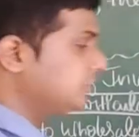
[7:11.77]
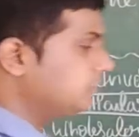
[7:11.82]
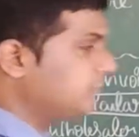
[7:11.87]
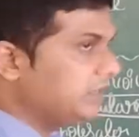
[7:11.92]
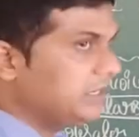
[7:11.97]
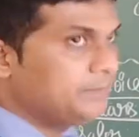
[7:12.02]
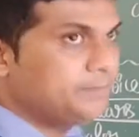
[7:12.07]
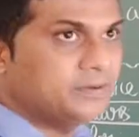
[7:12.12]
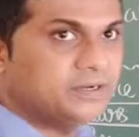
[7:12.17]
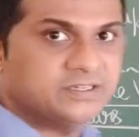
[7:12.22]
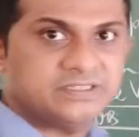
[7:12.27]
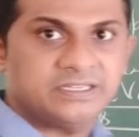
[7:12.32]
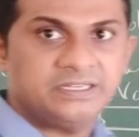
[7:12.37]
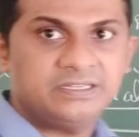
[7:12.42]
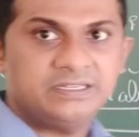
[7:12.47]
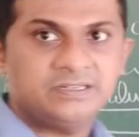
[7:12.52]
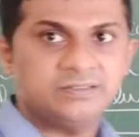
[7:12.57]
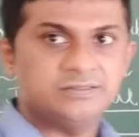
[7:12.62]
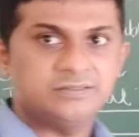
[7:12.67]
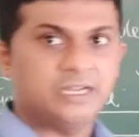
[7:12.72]

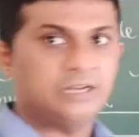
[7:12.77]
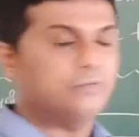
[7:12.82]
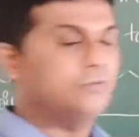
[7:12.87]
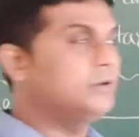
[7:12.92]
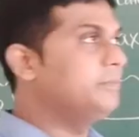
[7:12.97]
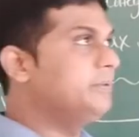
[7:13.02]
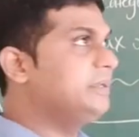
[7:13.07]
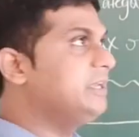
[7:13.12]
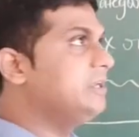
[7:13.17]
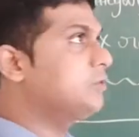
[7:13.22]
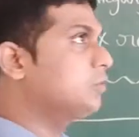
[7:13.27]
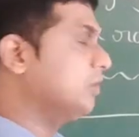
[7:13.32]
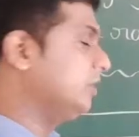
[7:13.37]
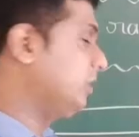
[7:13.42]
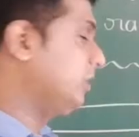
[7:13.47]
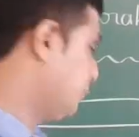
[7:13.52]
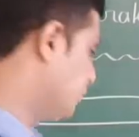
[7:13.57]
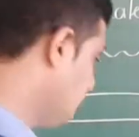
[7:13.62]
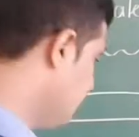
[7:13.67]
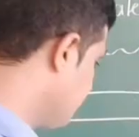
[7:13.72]
12%, that will be equal
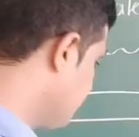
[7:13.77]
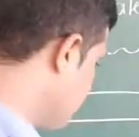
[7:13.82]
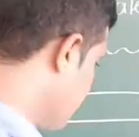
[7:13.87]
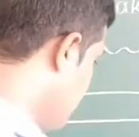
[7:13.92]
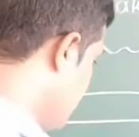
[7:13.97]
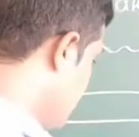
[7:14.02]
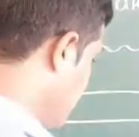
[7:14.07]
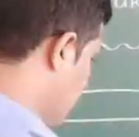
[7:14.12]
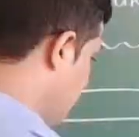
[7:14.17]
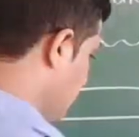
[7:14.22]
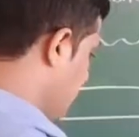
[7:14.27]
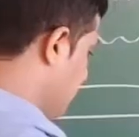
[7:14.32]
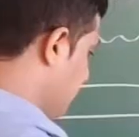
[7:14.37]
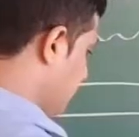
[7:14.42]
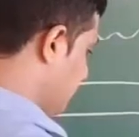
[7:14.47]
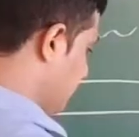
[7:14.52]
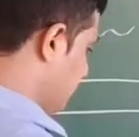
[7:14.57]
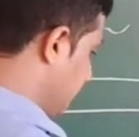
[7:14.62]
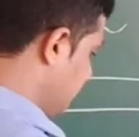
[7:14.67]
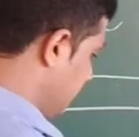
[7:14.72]
to
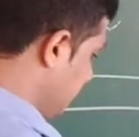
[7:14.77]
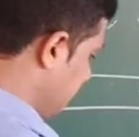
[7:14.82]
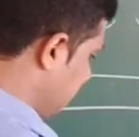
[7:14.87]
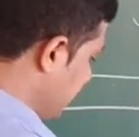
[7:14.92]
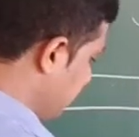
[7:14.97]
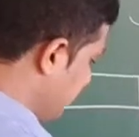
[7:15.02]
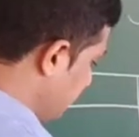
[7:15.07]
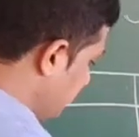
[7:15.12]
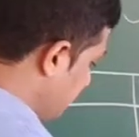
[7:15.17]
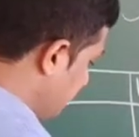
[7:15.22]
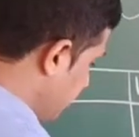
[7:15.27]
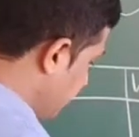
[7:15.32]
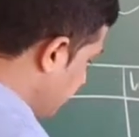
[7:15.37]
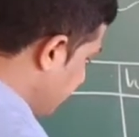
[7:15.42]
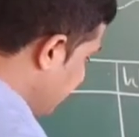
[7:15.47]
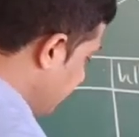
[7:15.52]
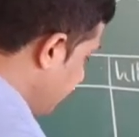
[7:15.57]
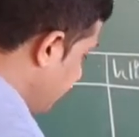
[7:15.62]
100, 120